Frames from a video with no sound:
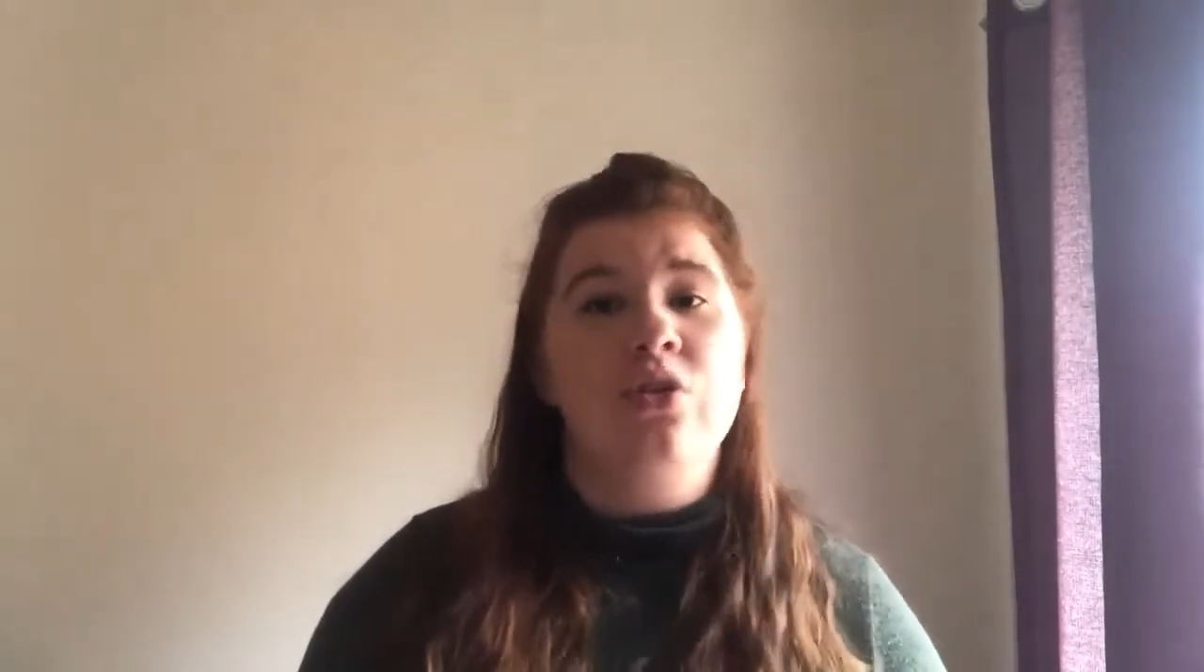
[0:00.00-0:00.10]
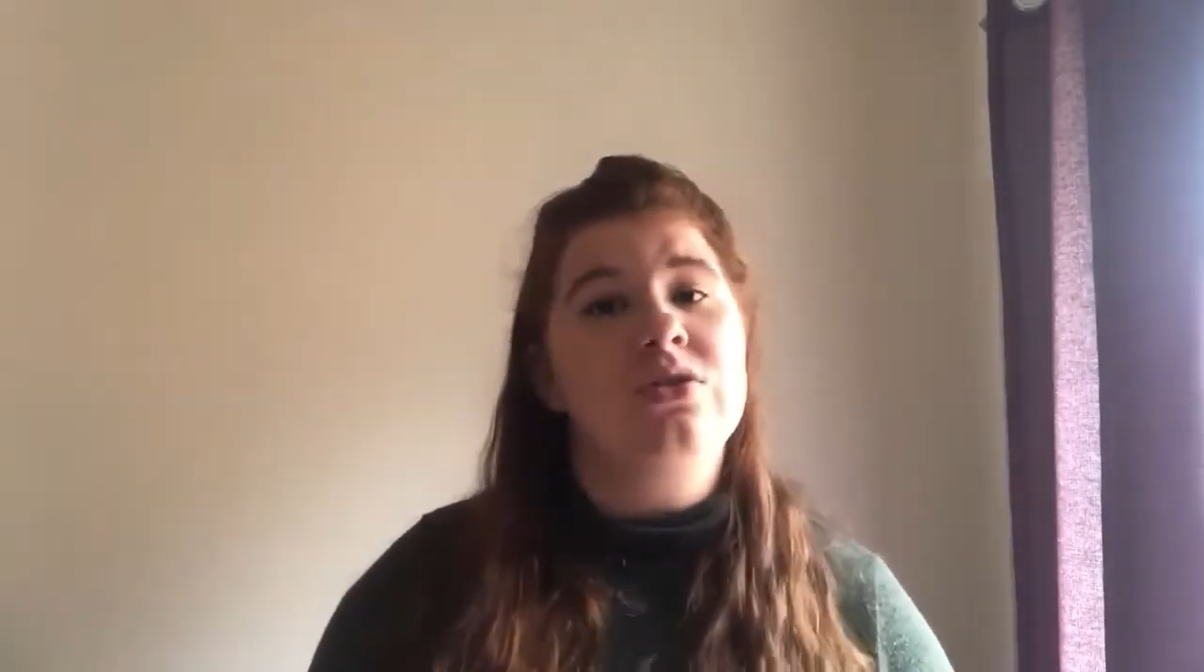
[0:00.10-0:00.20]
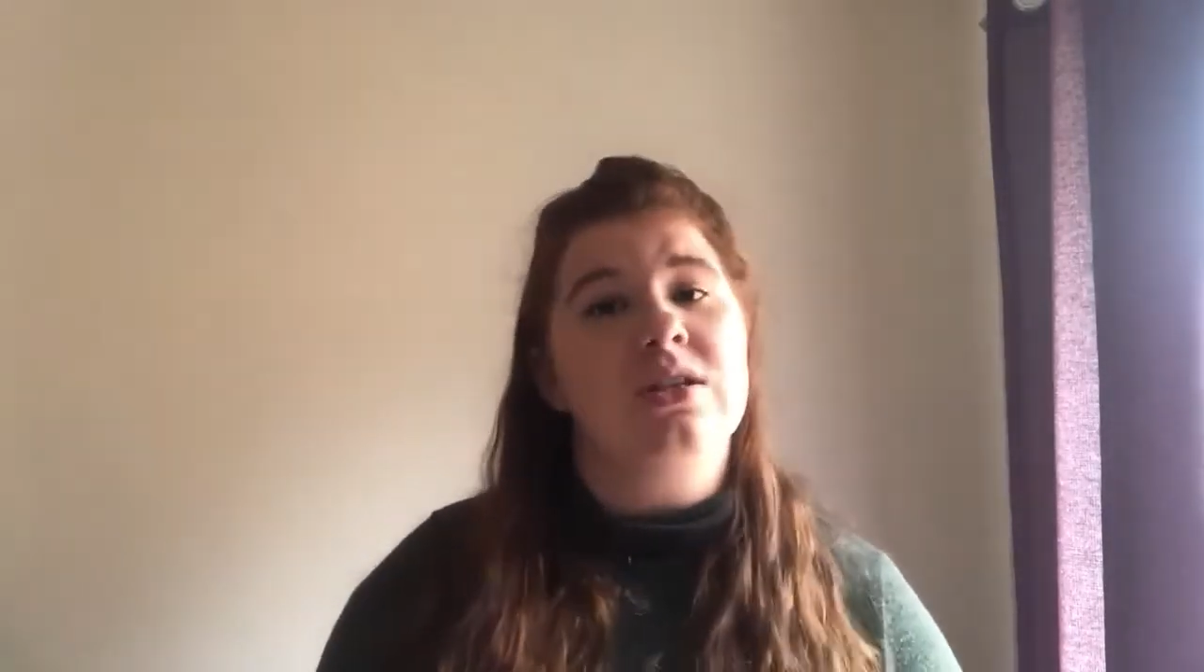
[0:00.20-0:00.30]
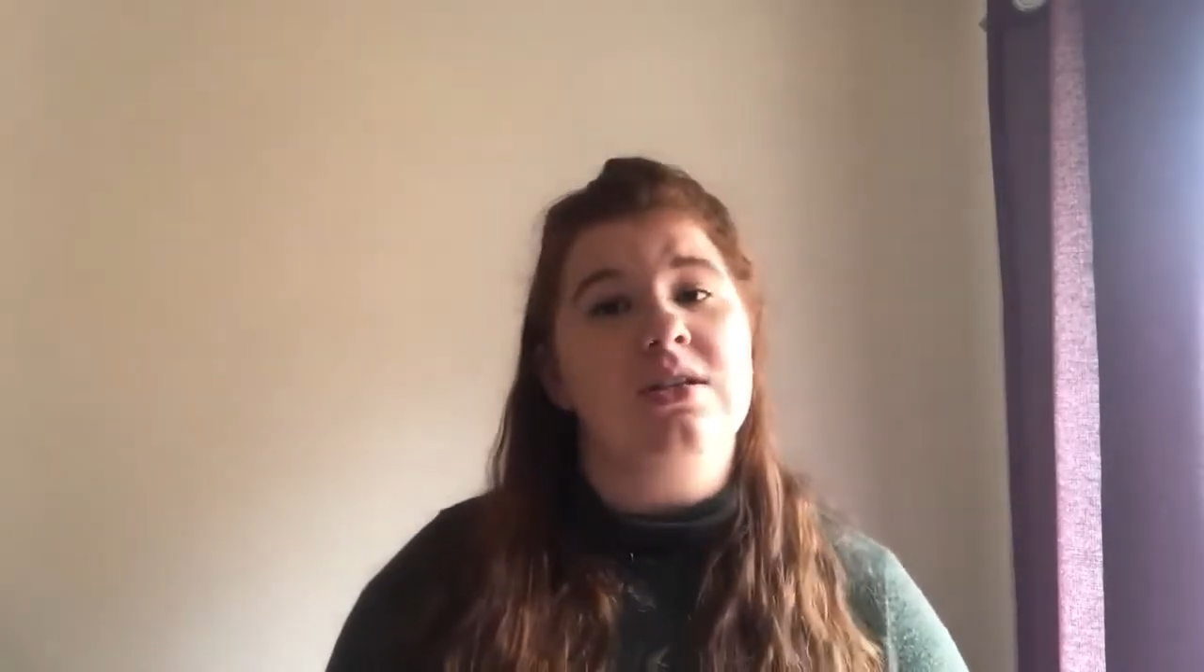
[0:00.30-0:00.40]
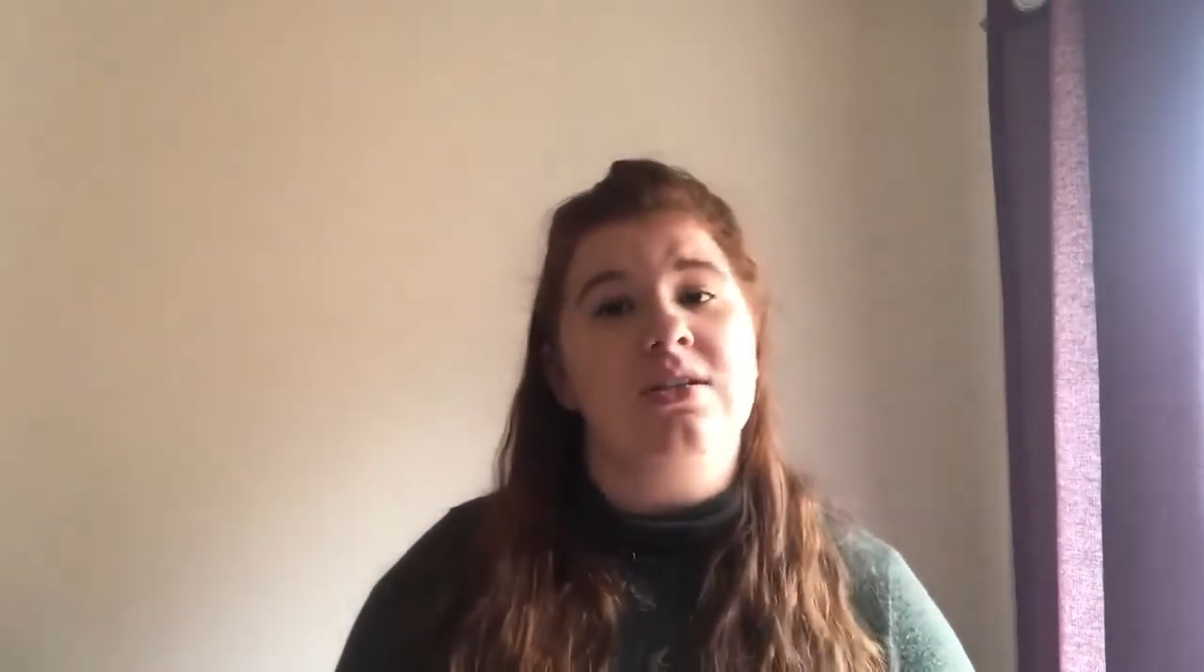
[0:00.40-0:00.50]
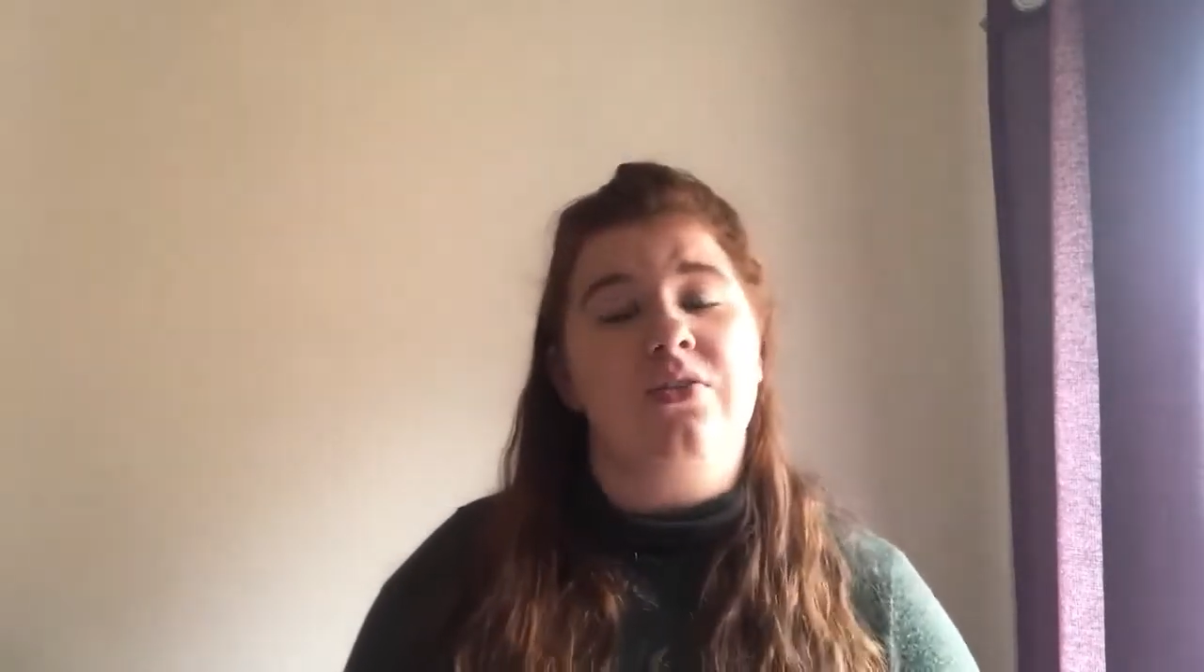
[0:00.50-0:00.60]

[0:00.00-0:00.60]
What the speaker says: onto the